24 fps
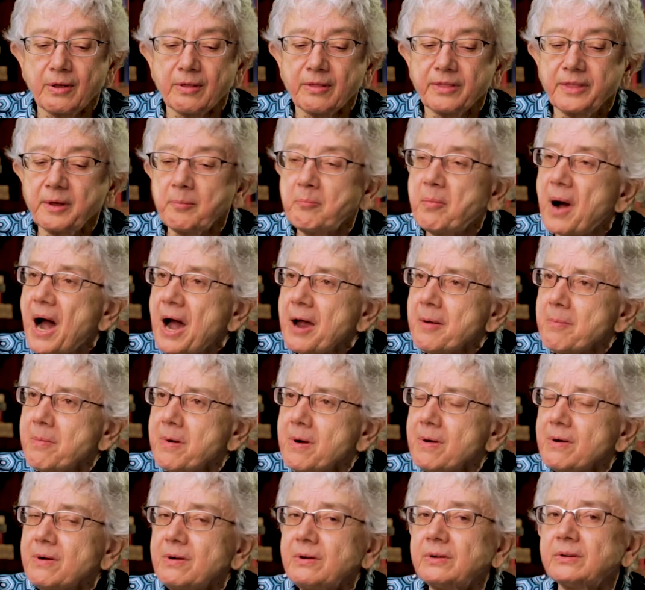The
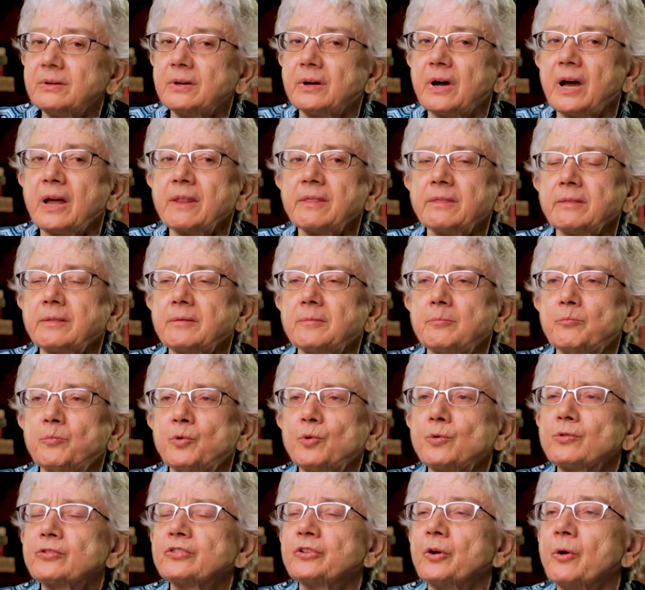Bible and
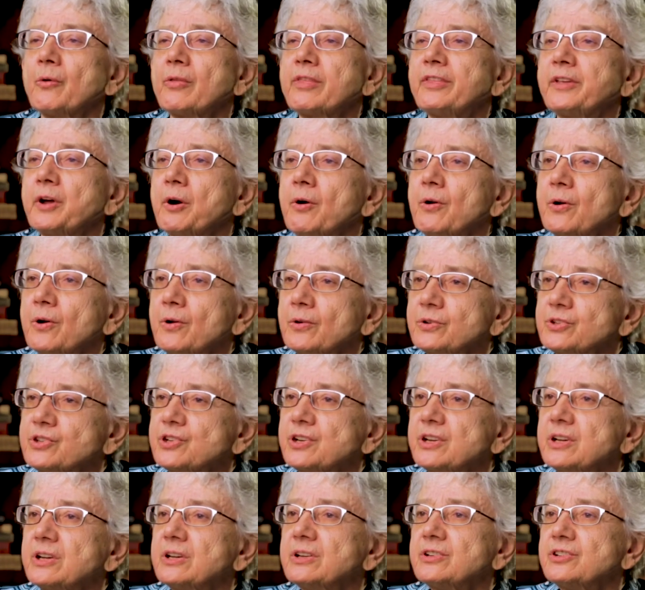books on
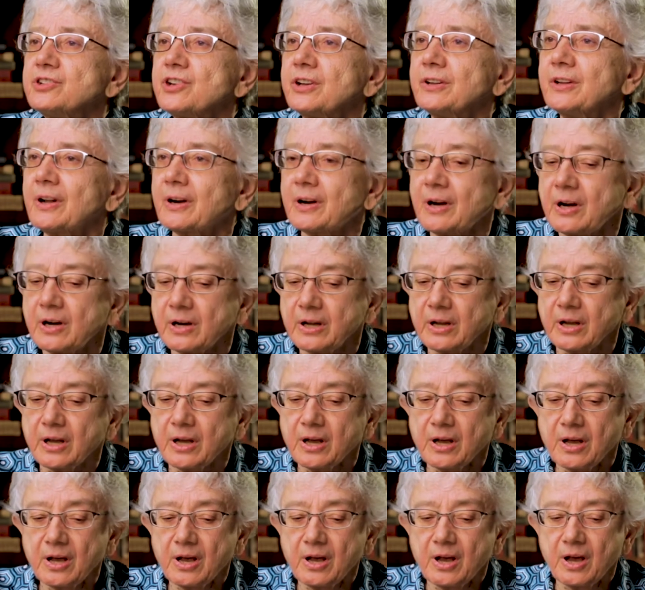theology generally
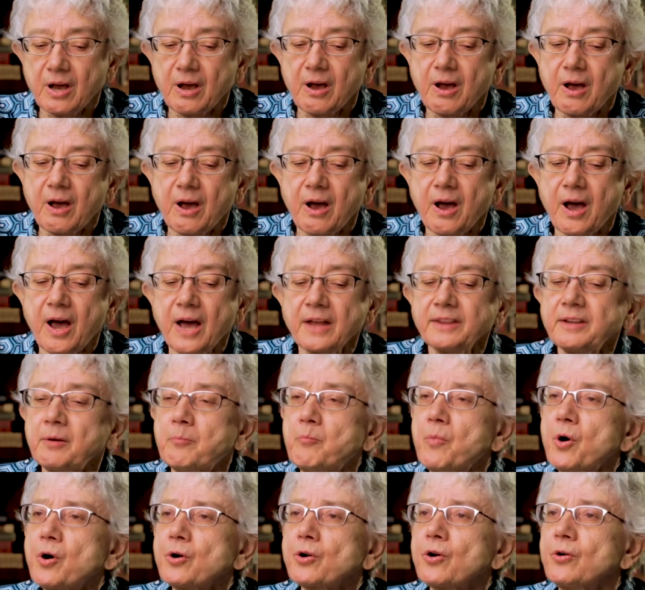had a
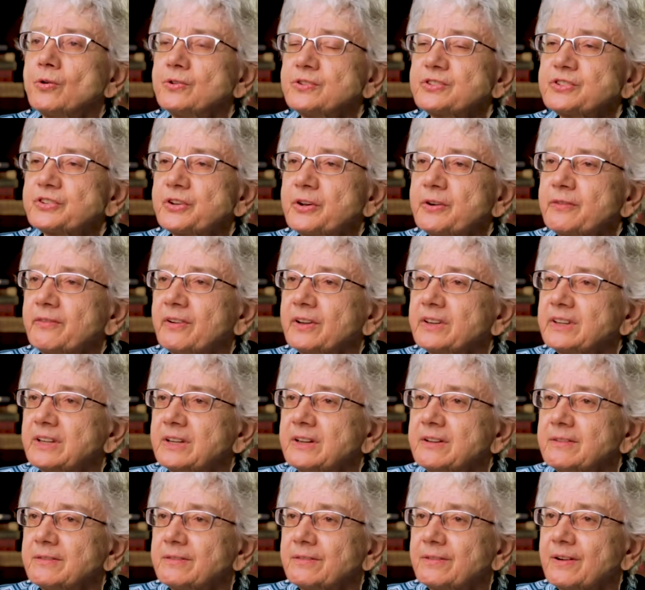more
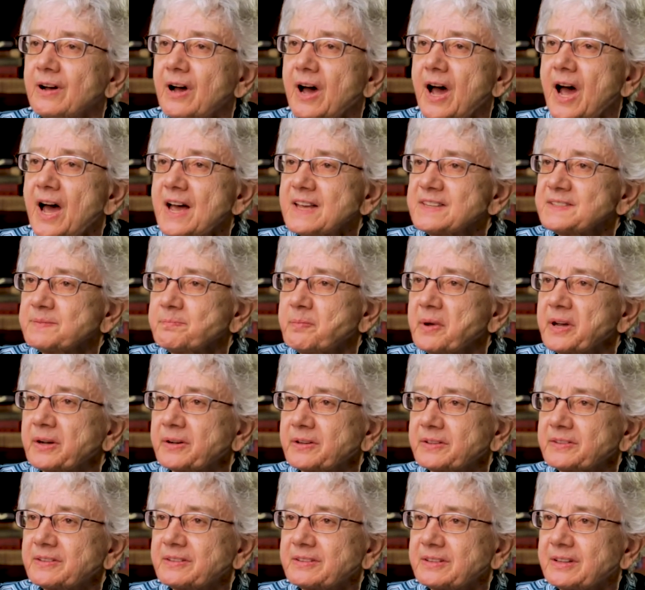conservative
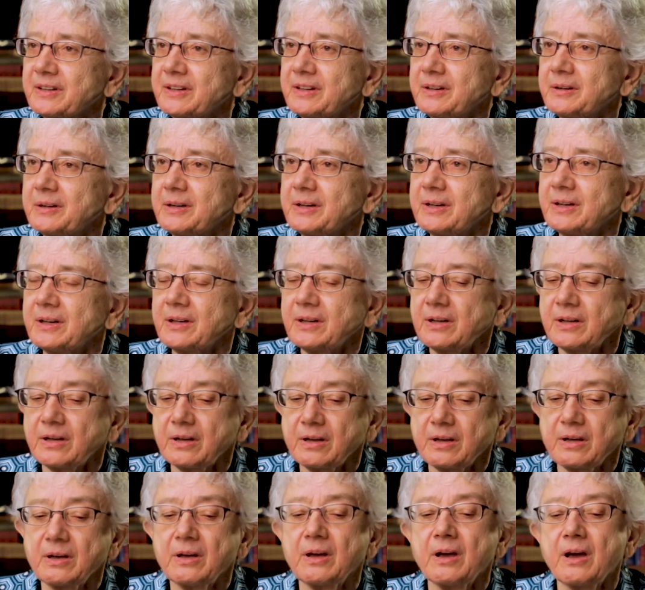aspect
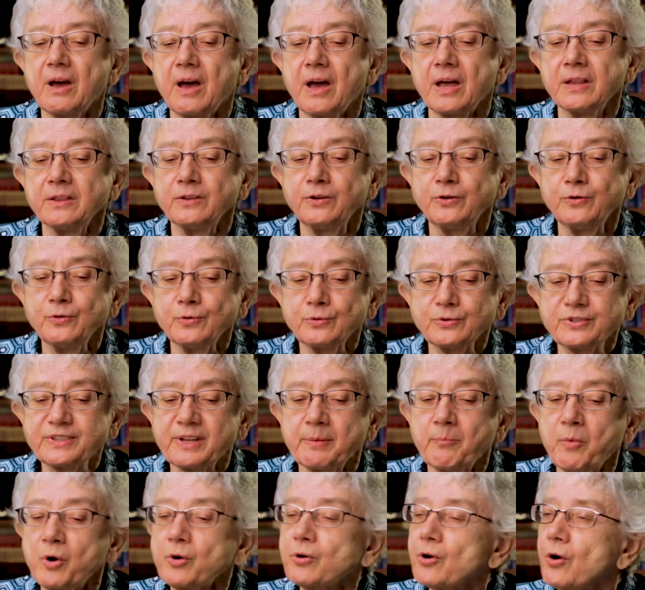and used a
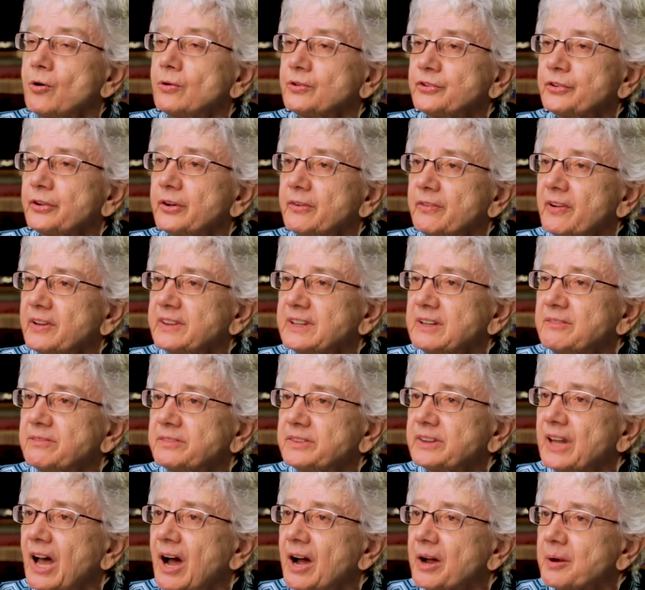more conservative
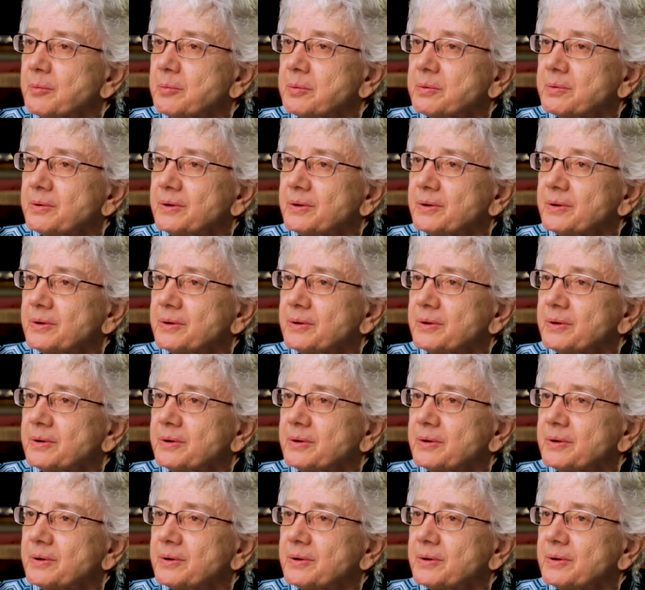type